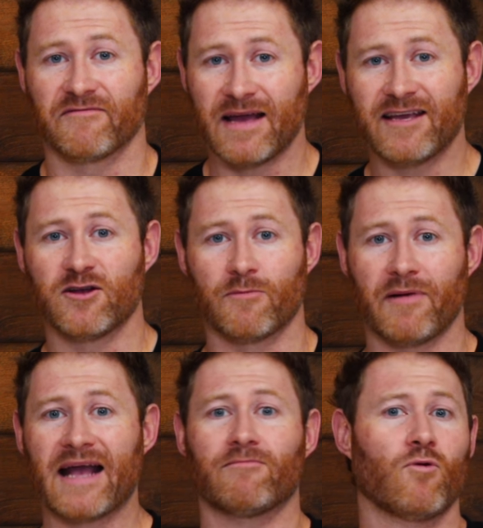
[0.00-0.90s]
of making your
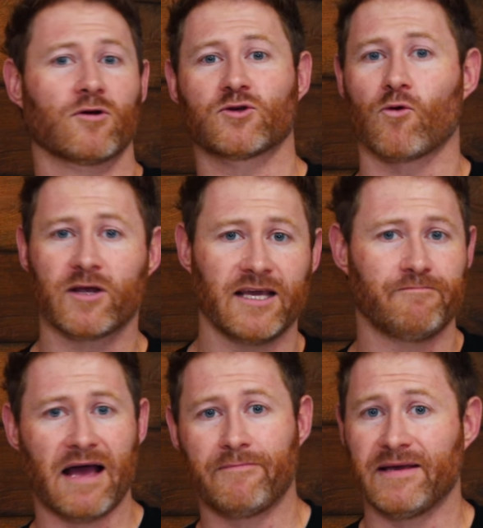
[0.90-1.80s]
bike more
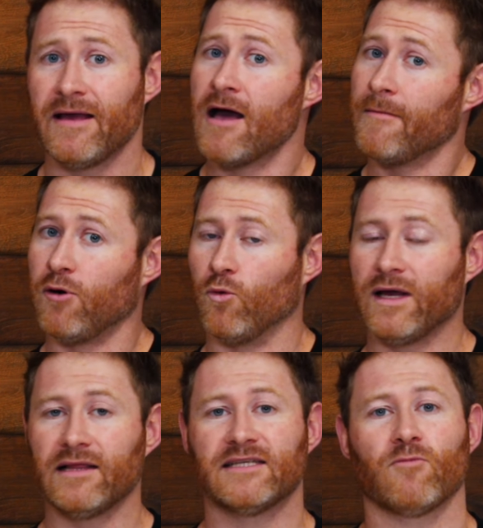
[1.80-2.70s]
torquey, peppy, pull
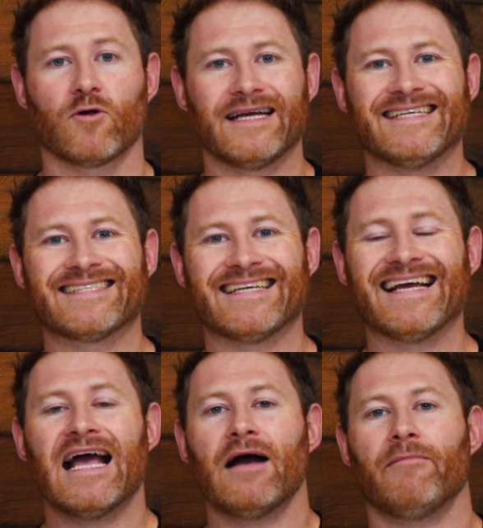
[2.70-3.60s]
wheelies more easily.